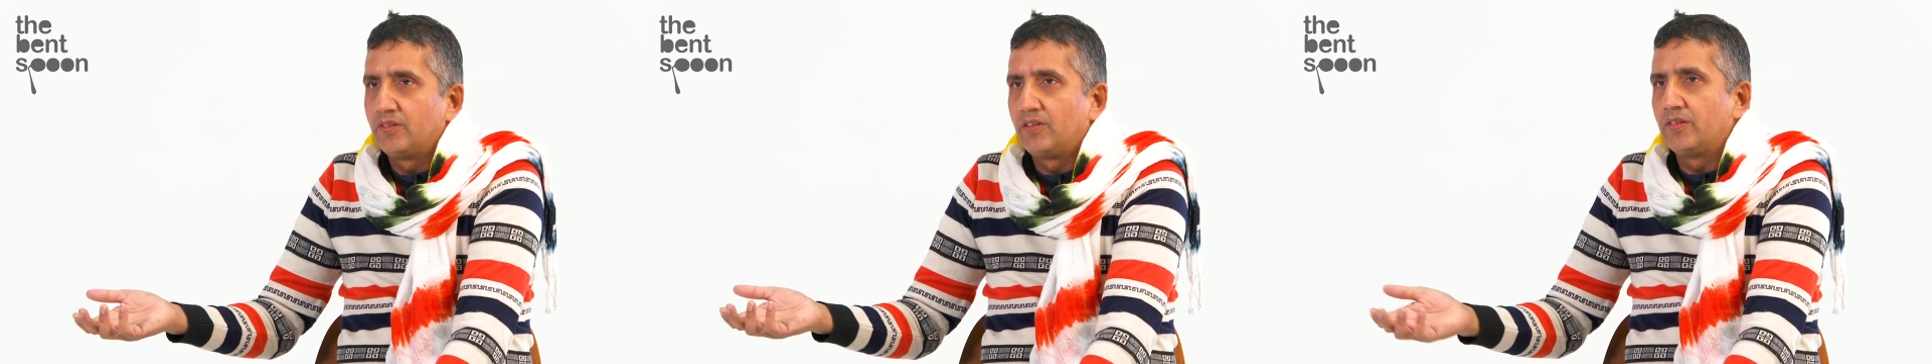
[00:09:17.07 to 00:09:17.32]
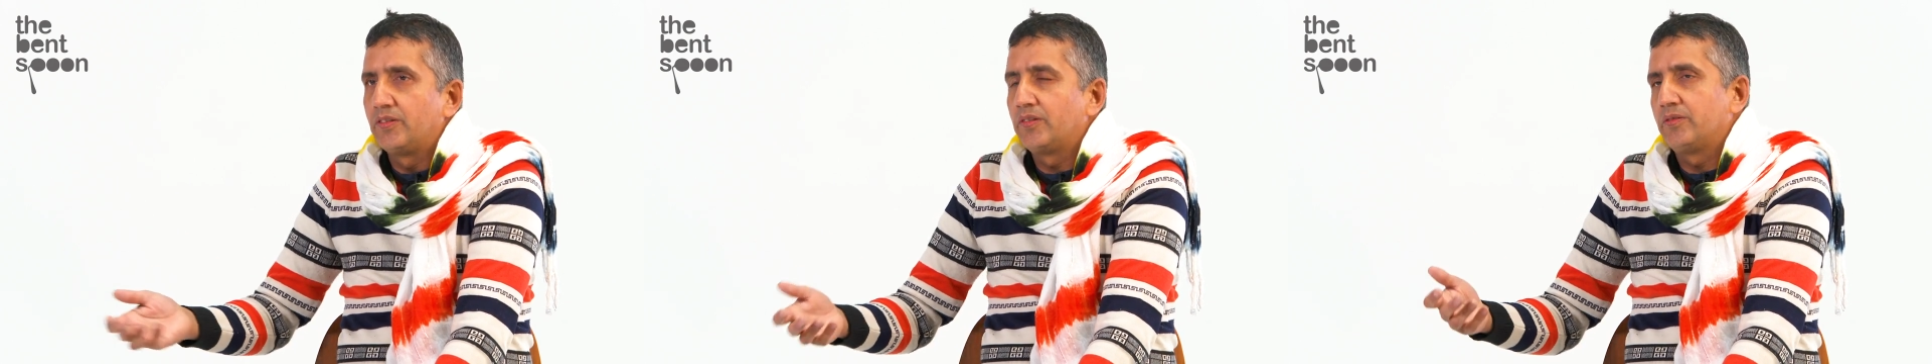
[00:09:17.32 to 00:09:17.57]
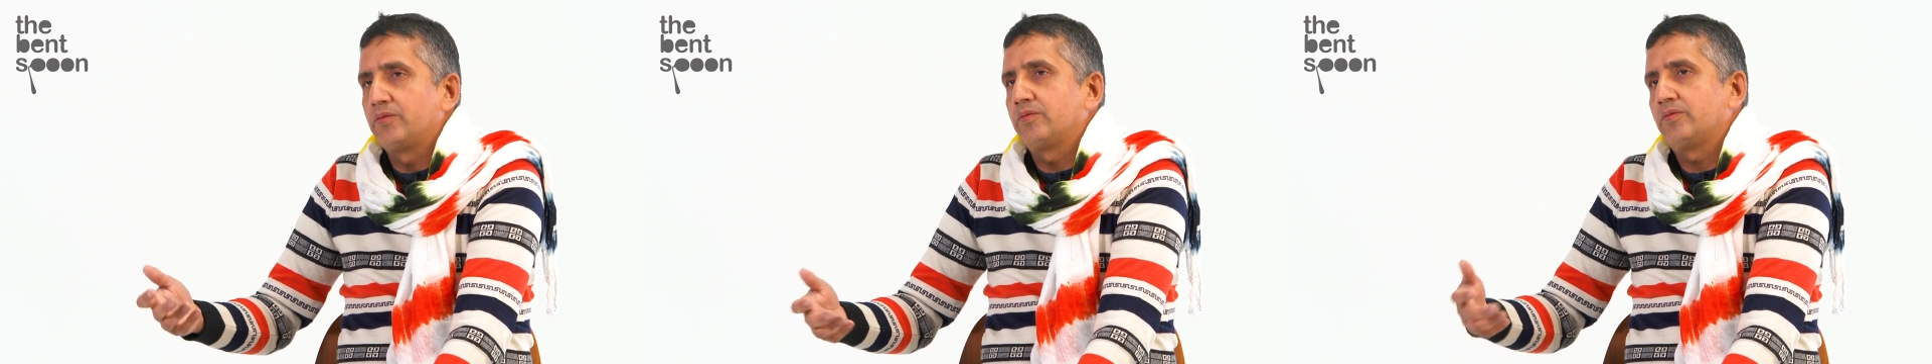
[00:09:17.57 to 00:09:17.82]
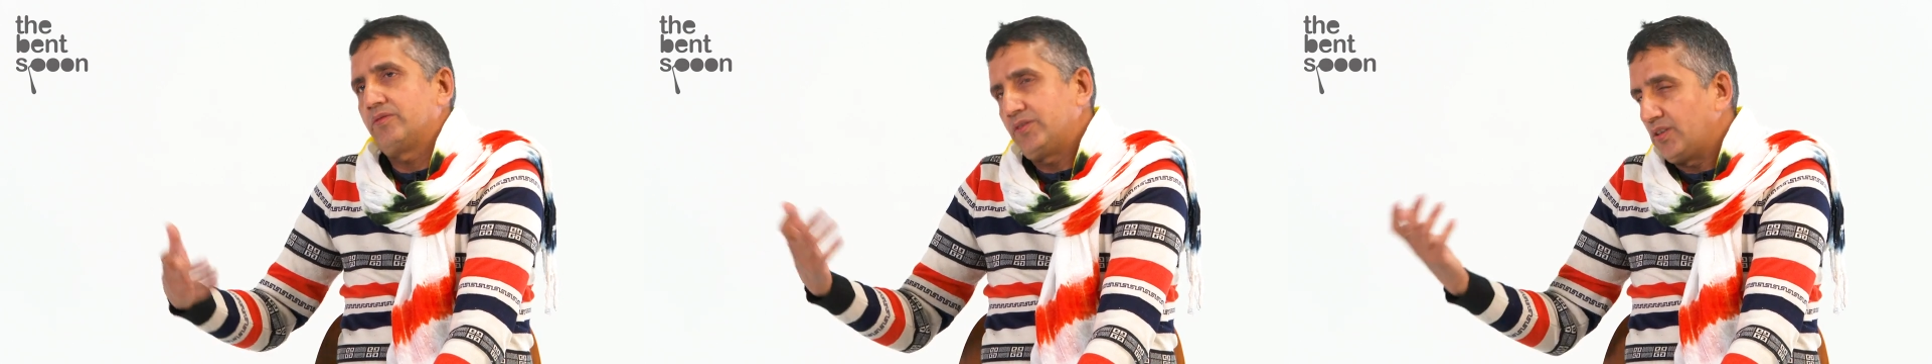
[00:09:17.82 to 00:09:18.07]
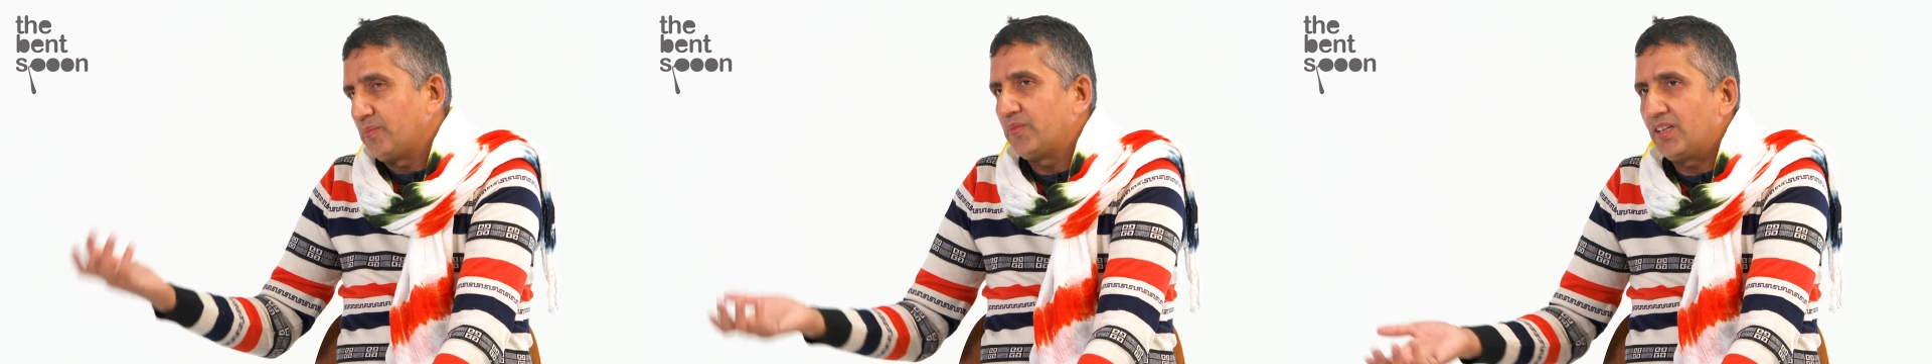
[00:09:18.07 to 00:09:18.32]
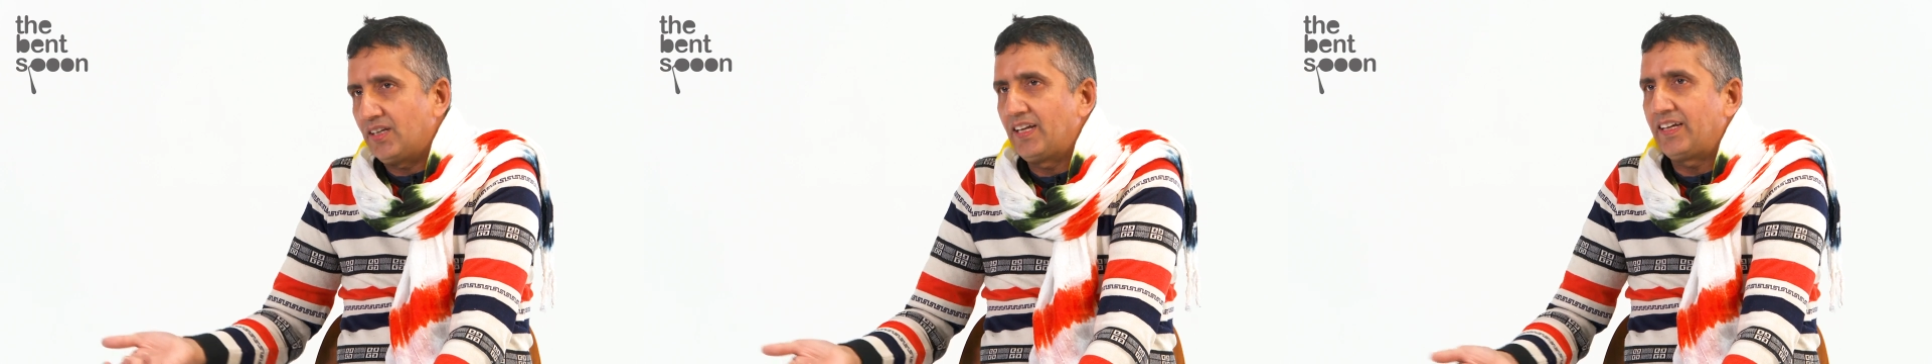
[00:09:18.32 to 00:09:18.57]
or
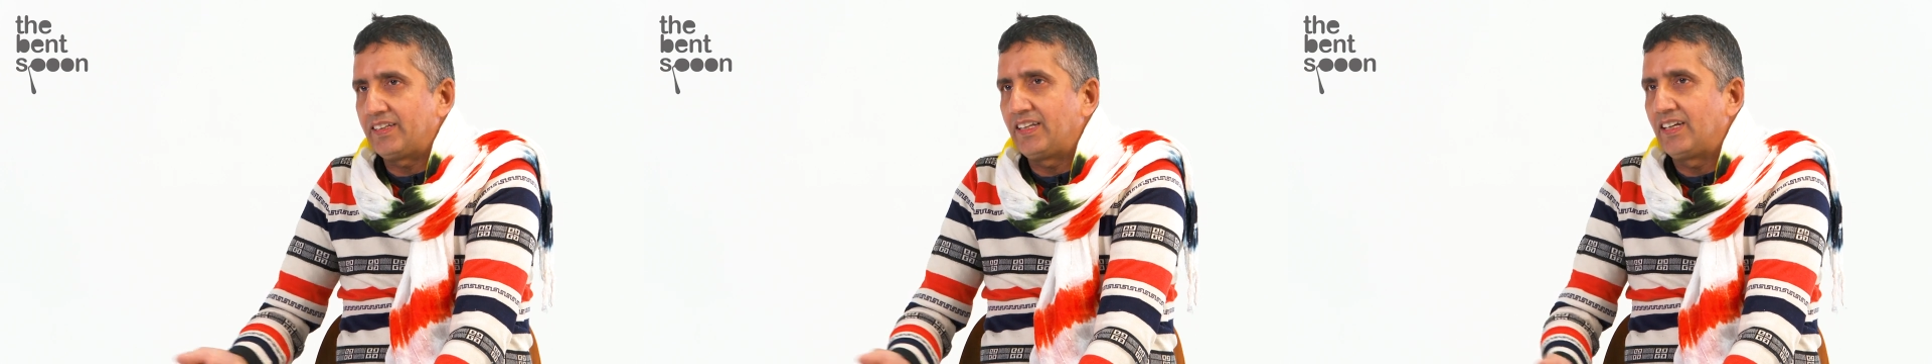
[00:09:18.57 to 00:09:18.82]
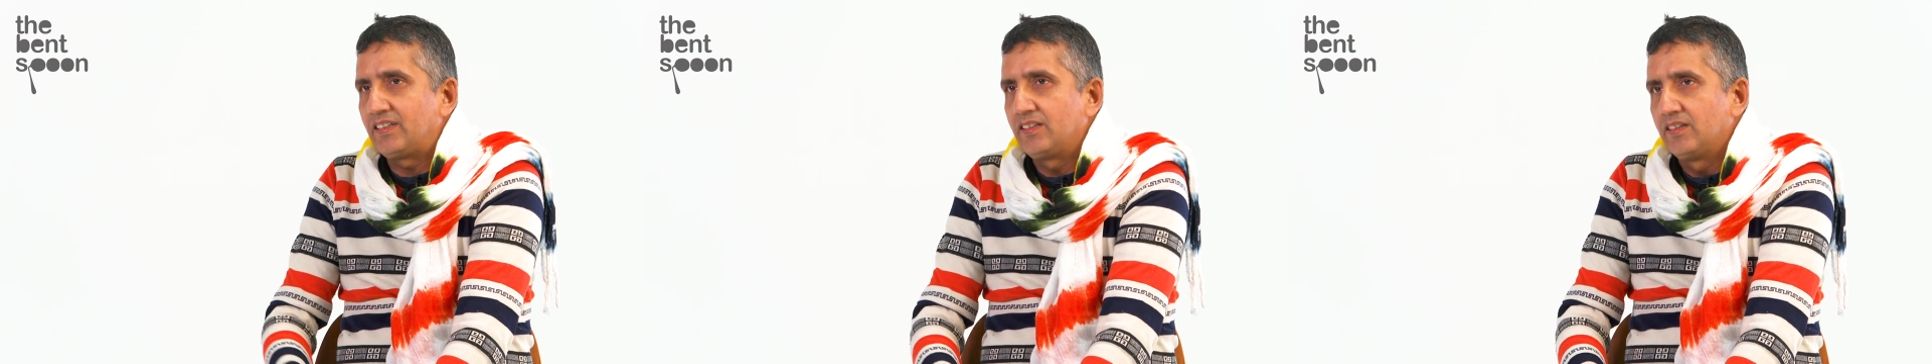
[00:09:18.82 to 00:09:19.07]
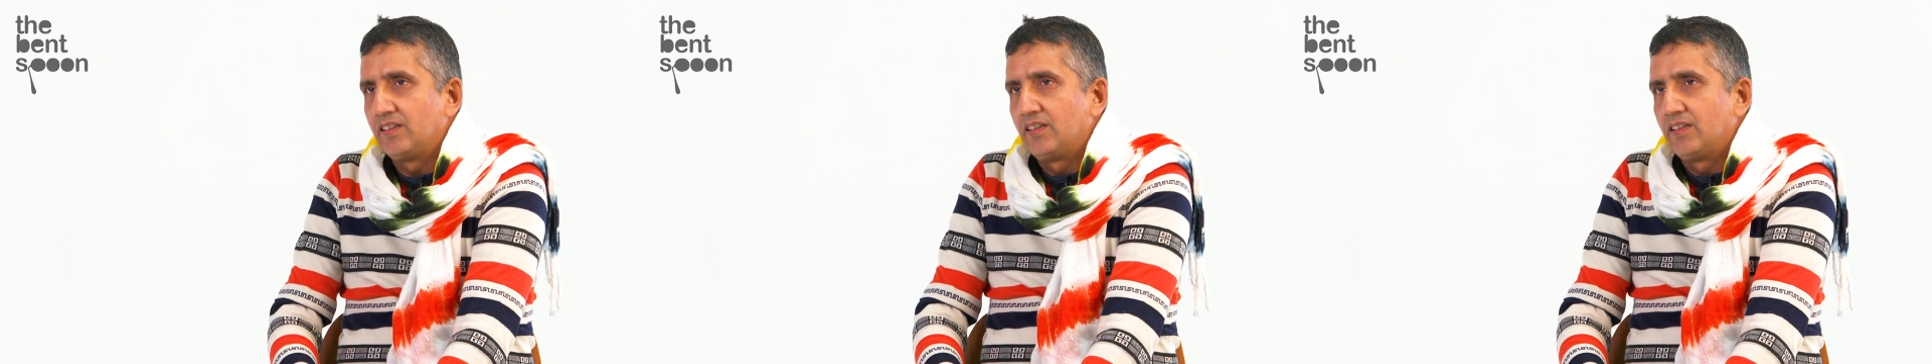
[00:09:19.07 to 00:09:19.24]
something like that.